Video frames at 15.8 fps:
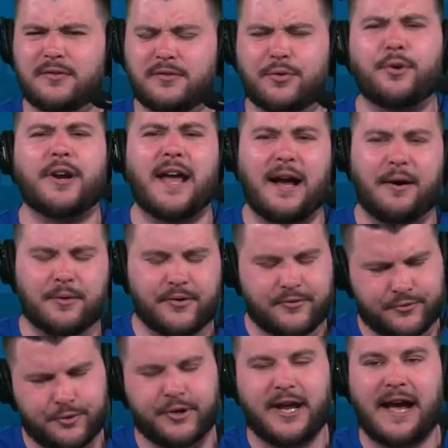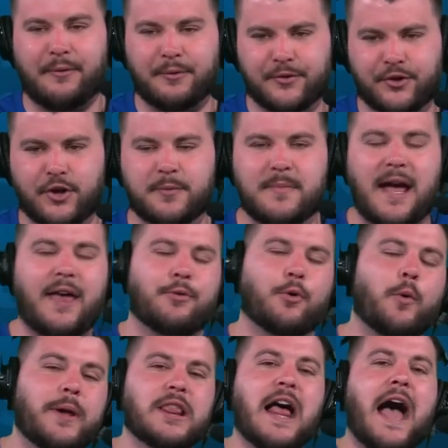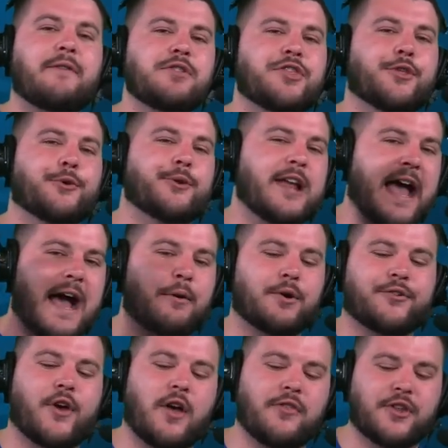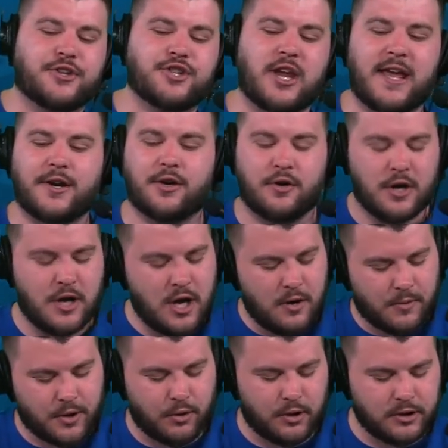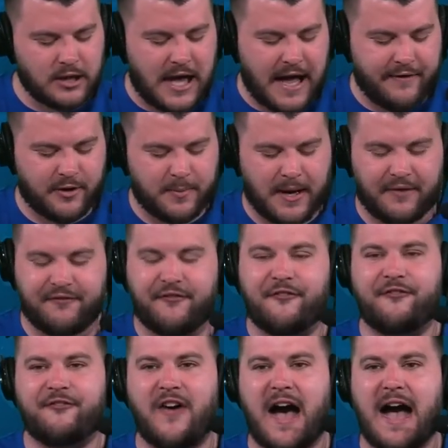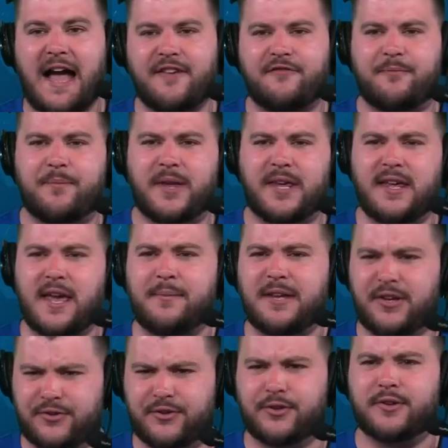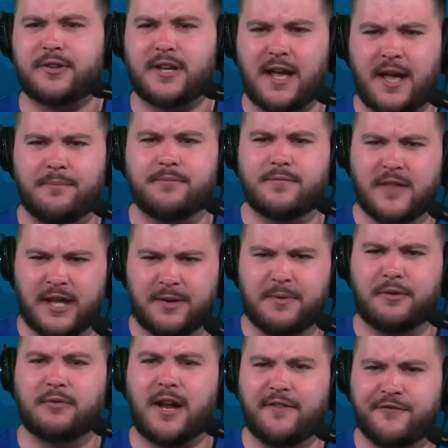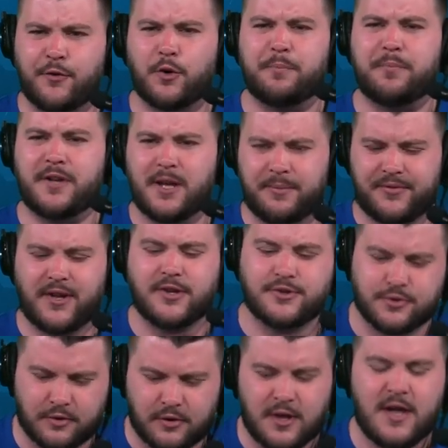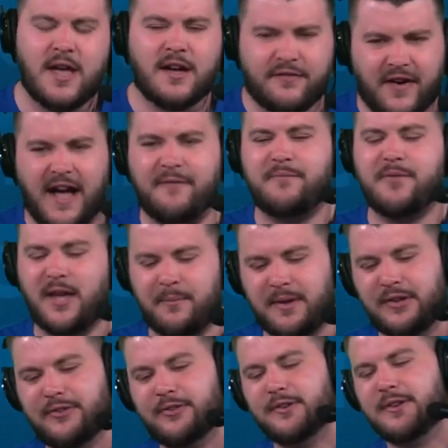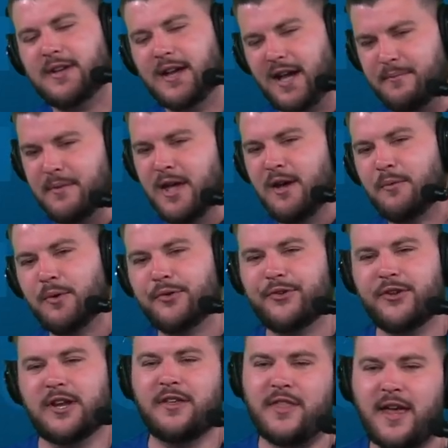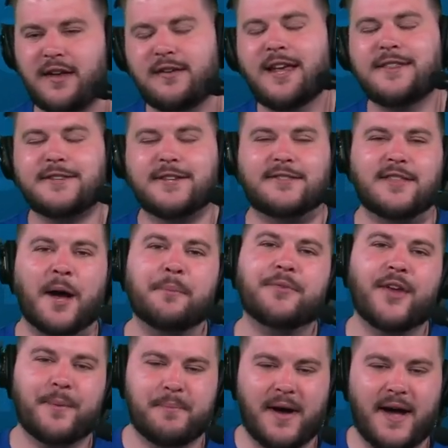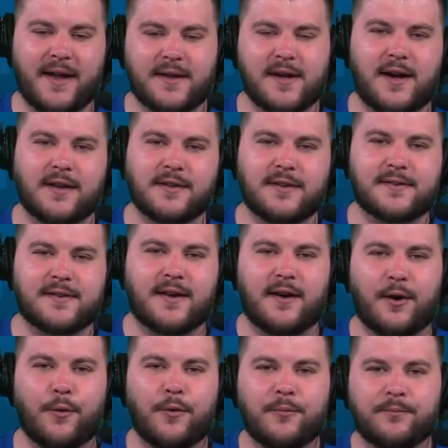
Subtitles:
3 hours. Good math. We'll be live in 3 hours on the channel. We're going live at about 5 p.m. Eastern time. That'd be right. 4 p.m. Central, 5 p.m. Eastern time. We'll see you then. Hit the thumbs up icon. Let's go.